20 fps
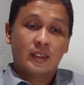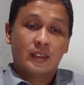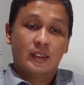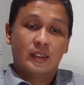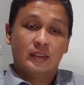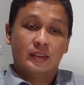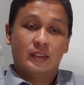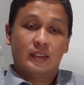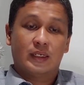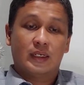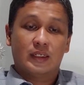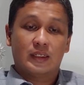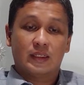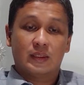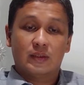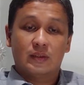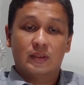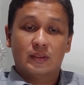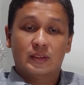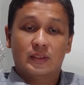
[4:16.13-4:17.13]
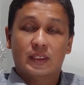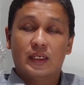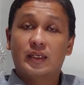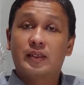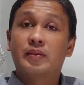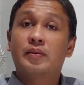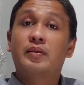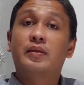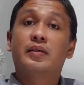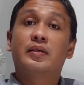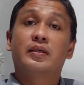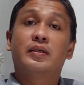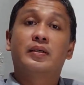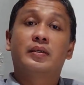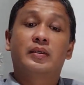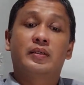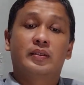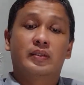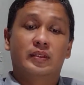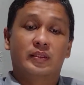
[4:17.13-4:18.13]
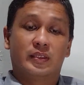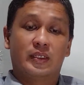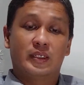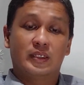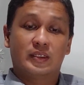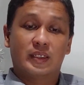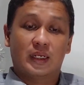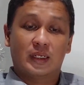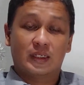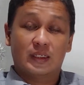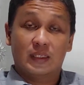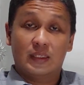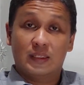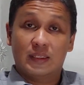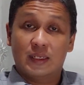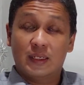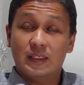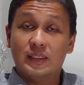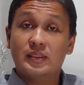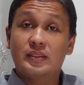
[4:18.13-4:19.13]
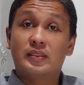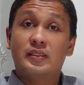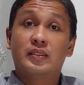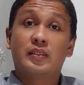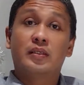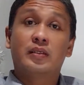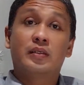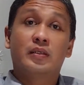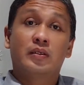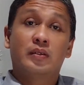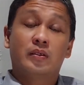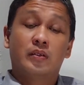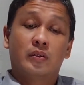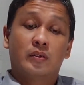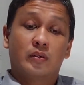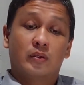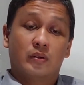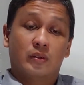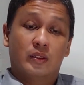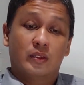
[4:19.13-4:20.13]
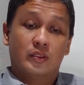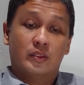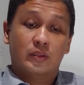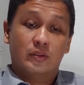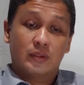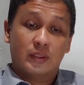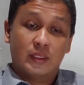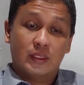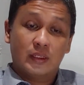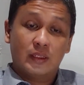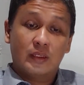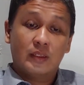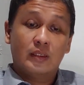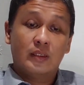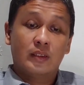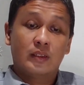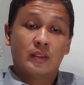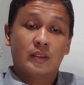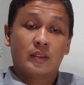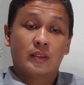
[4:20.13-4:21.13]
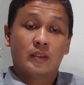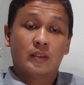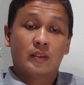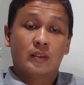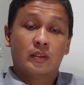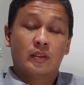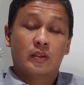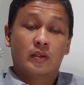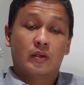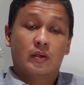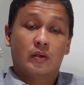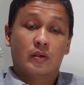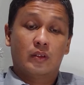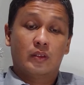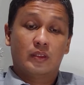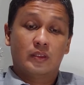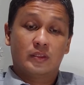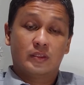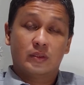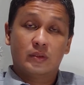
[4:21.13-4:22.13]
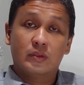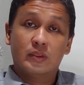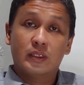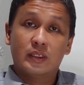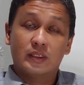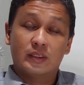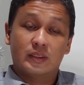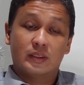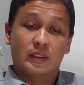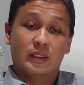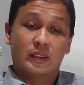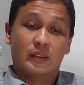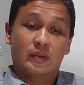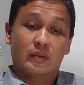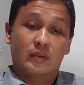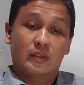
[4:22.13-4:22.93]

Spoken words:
in Jakarta, Indonesia, the Trisakti case, or the shooting on the students that